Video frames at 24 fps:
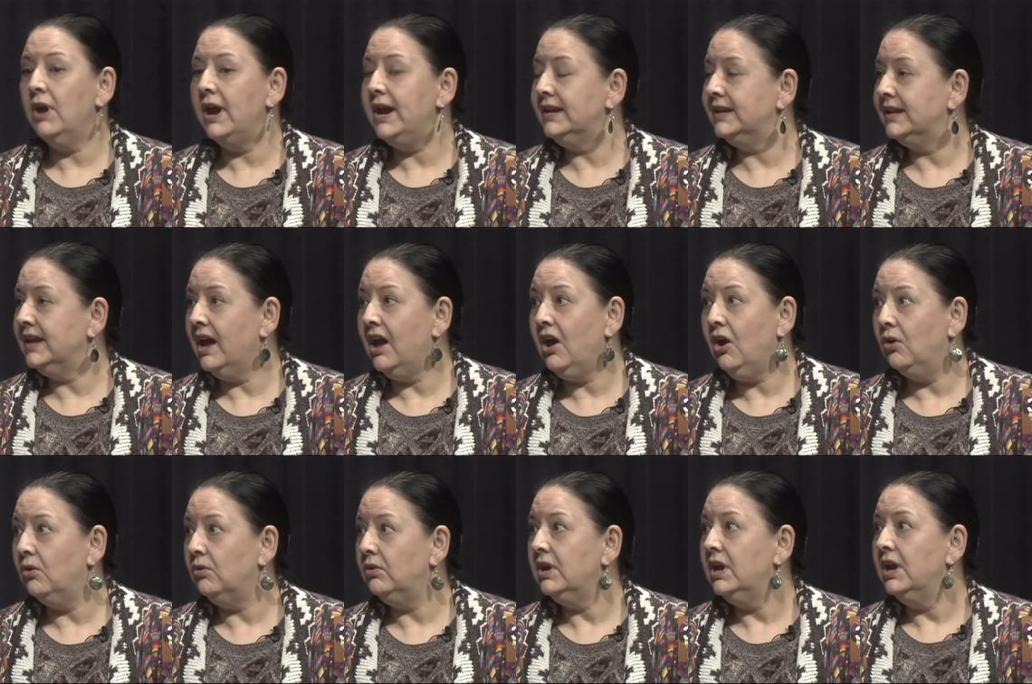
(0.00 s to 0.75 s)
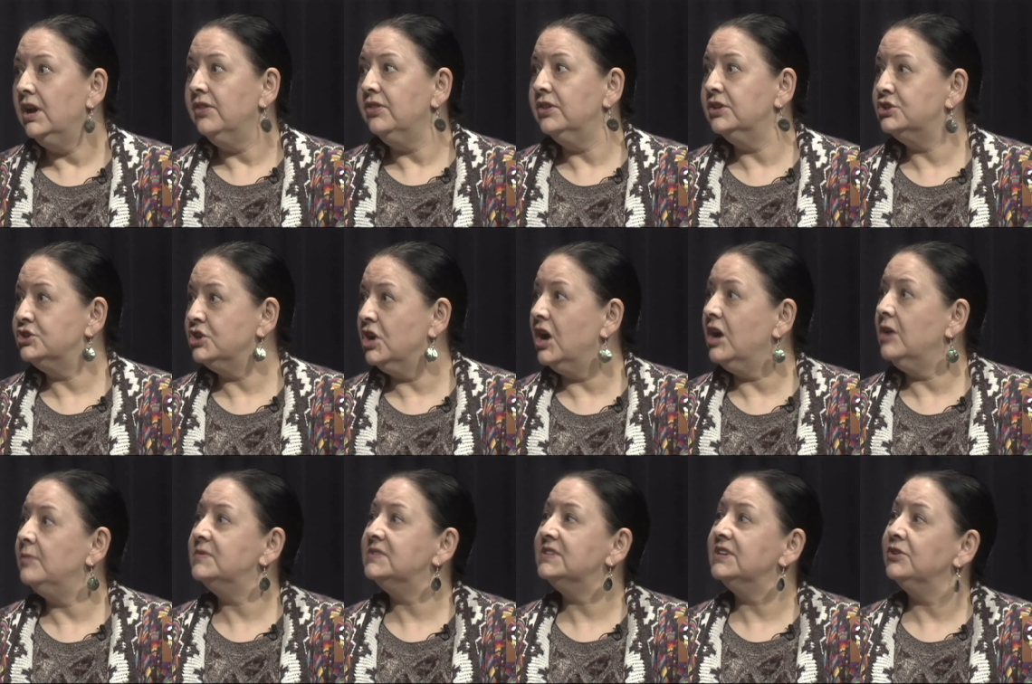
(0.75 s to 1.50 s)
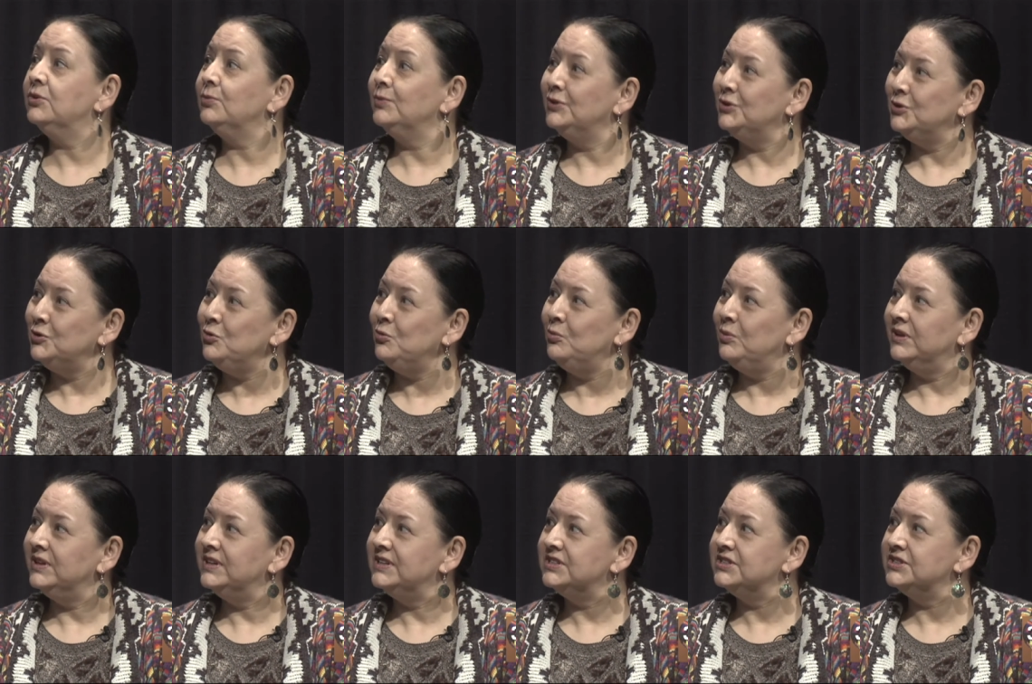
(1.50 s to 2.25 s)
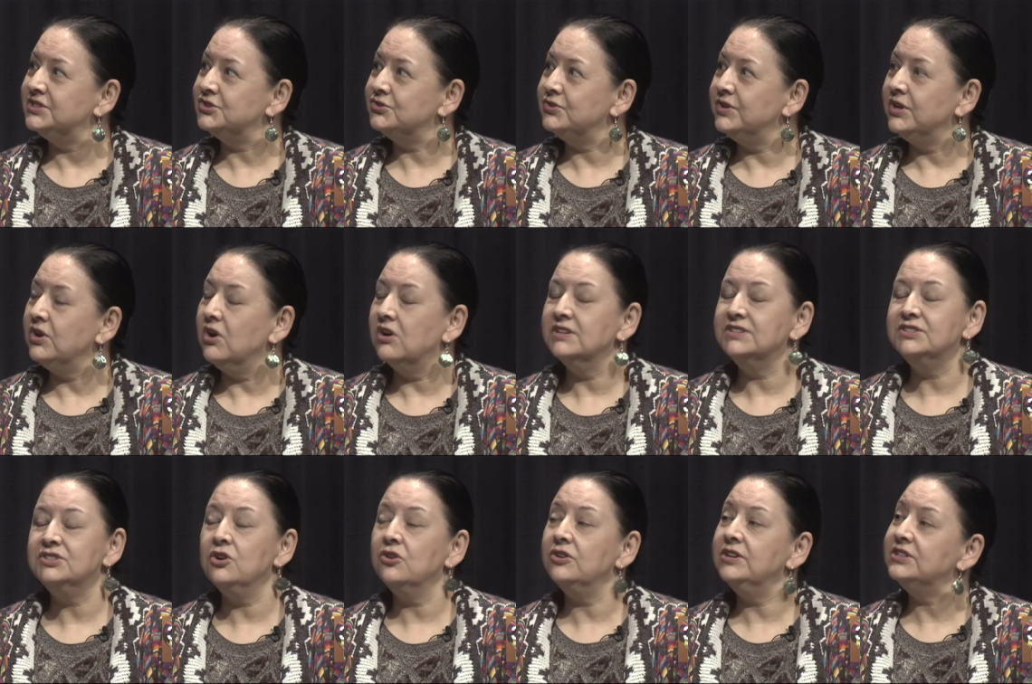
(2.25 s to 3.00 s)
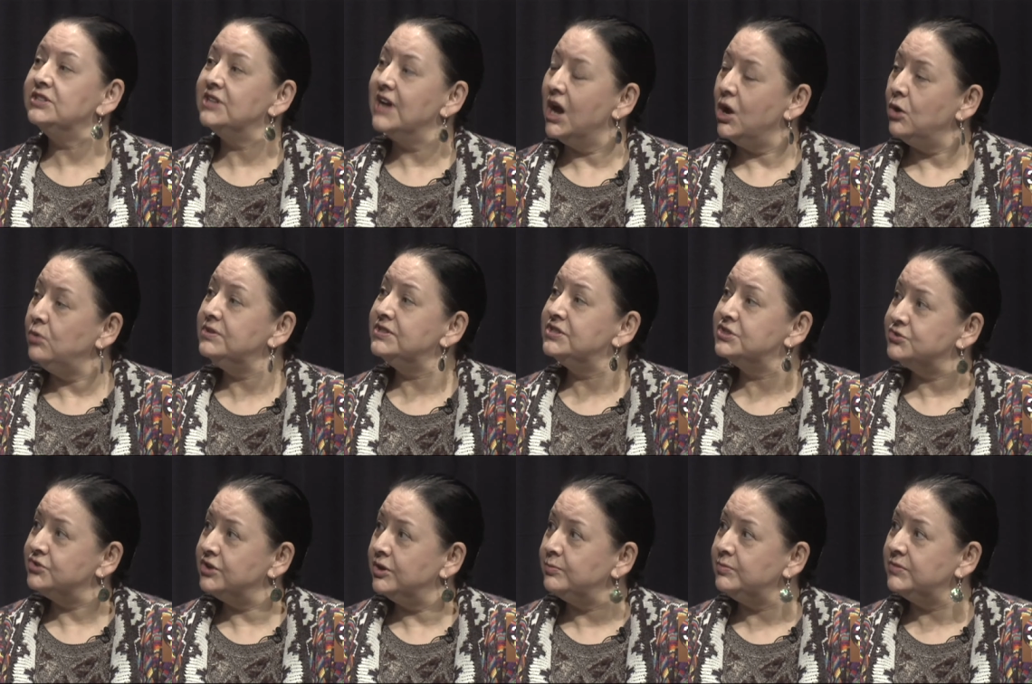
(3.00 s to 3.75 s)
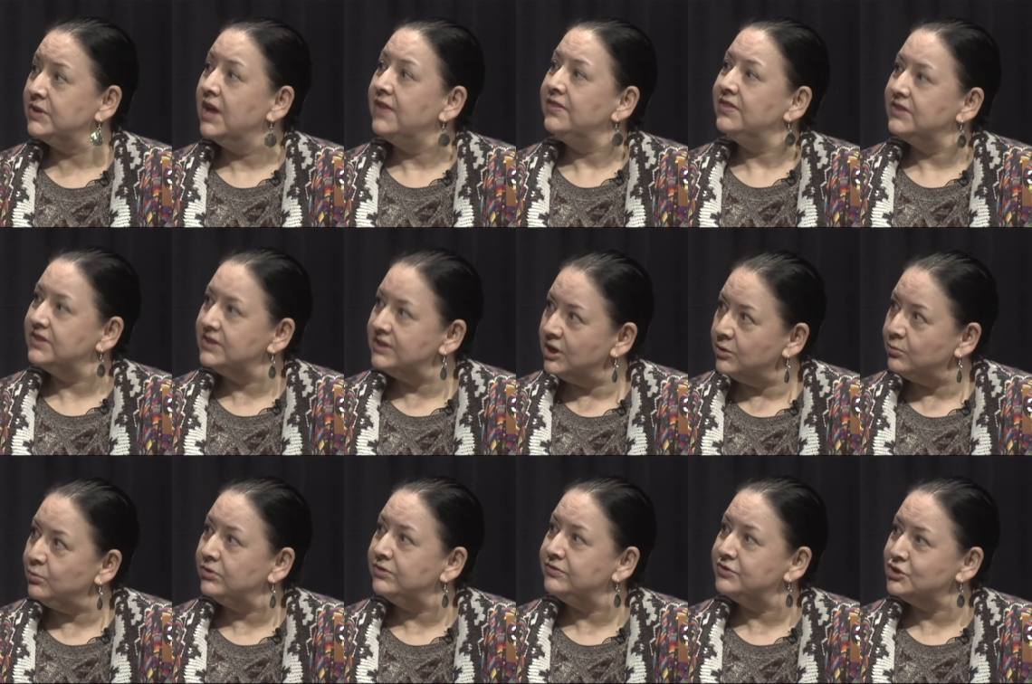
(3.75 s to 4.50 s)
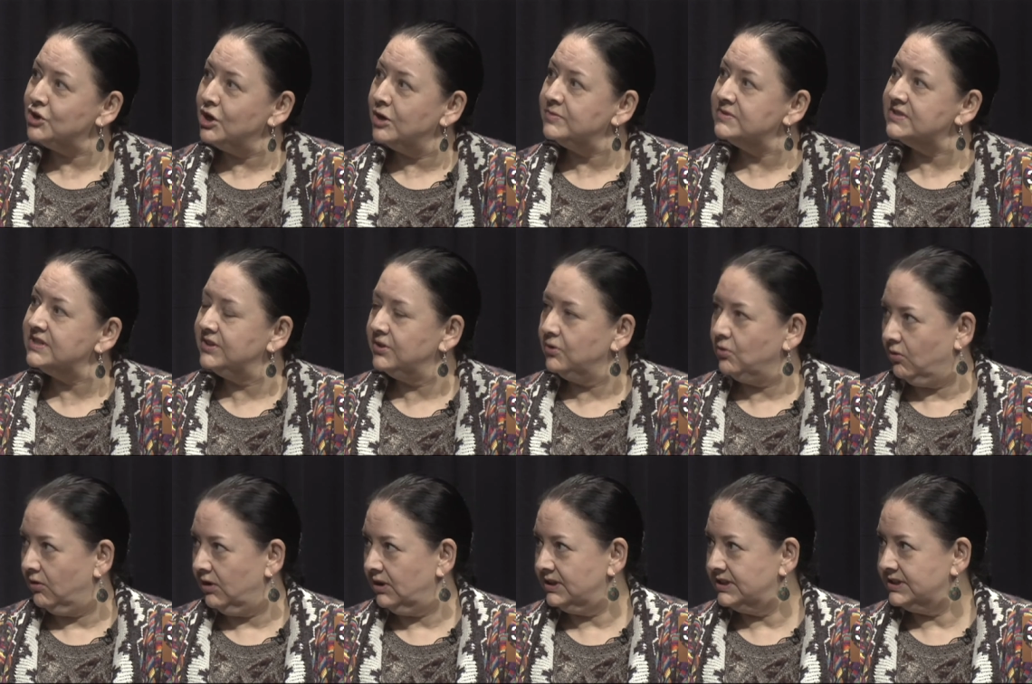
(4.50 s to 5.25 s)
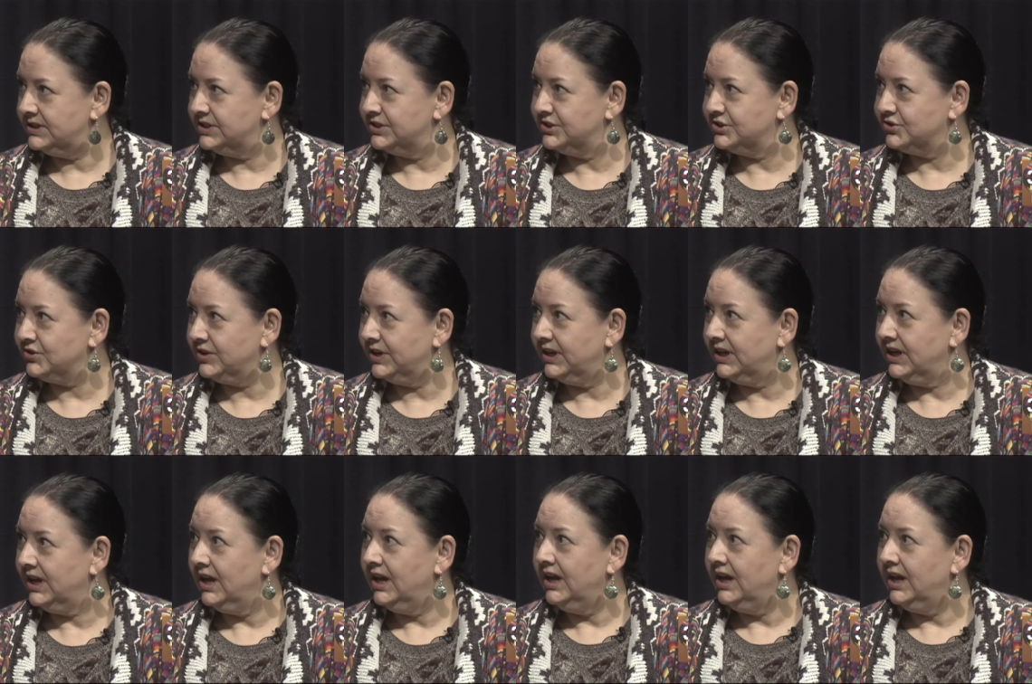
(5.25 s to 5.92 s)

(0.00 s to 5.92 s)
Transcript: now, the jobs in the renewable industry are starting to outstrip the number of jobs in the oil industry.